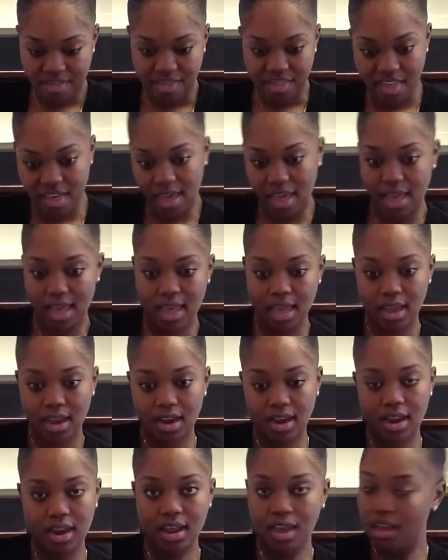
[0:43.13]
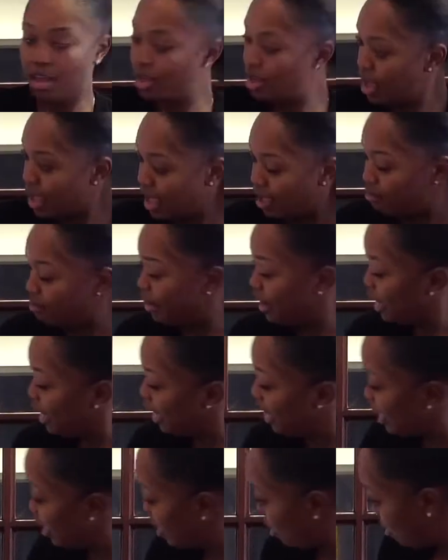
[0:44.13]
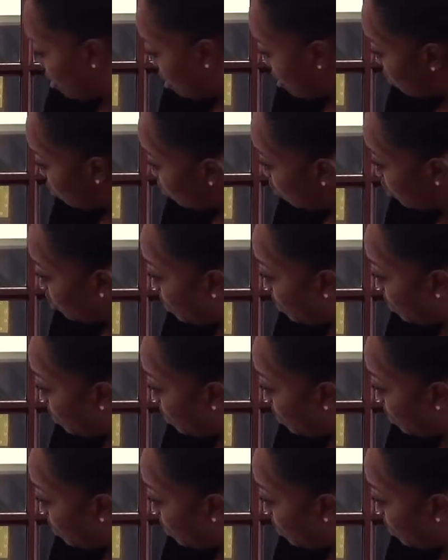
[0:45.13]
Then I have my hair pulled